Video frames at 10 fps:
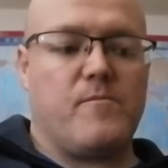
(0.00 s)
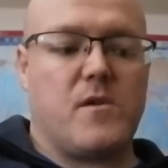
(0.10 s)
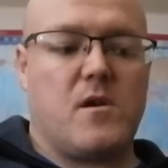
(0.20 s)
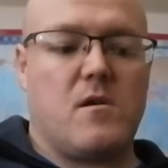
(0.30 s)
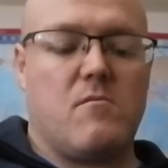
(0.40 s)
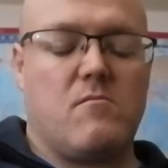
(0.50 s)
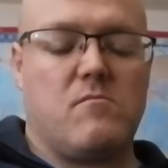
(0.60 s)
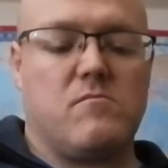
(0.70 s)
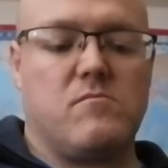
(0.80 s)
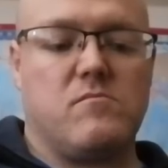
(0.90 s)

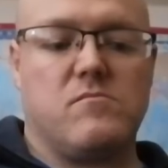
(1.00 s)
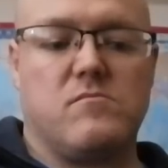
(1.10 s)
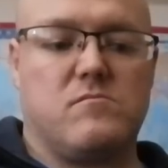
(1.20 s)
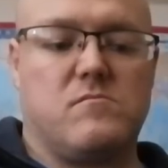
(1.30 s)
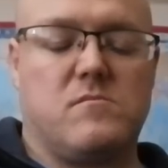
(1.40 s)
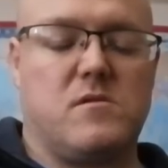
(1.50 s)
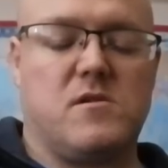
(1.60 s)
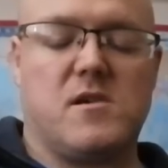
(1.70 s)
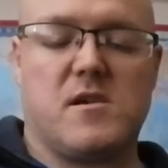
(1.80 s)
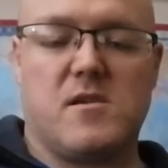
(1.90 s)

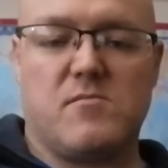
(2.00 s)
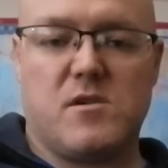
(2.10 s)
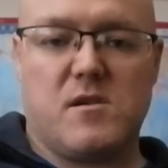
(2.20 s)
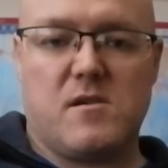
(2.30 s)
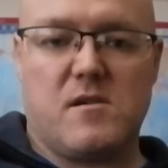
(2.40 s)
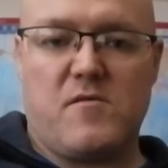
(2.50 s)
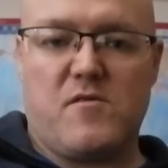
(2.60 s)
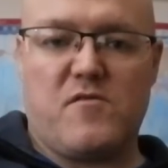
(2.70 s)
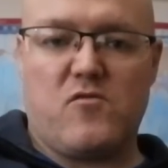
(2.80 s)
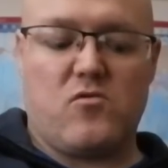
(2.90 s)
As I keep saying, I
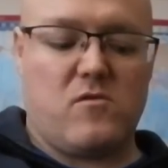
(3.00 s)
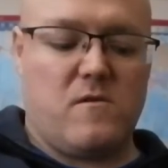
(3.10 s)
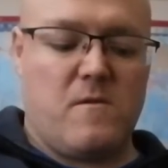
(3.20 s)
never thought